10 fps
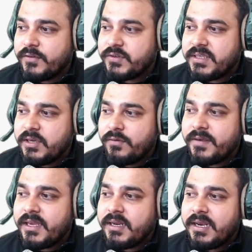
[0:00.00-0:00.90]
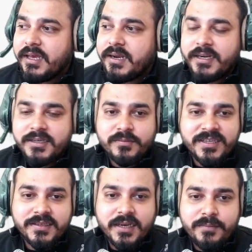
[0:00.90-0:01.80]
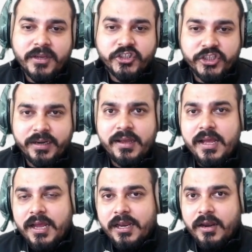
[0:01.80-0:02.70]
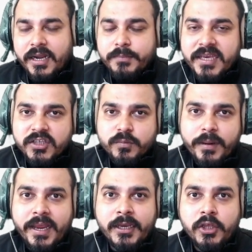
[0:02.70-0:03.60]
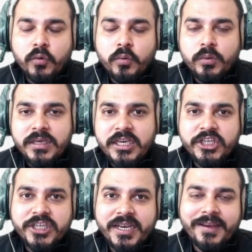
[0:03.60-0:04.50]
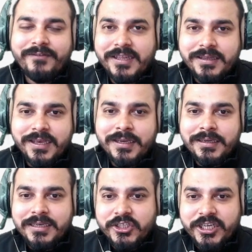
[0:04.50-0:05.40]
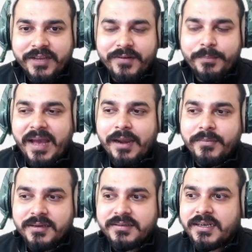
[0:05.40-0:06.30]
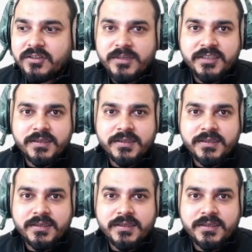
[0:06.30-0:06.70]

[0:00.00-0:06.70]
So if you see over here mentioned. Now, let me explain you each and everything, each and every parameters that is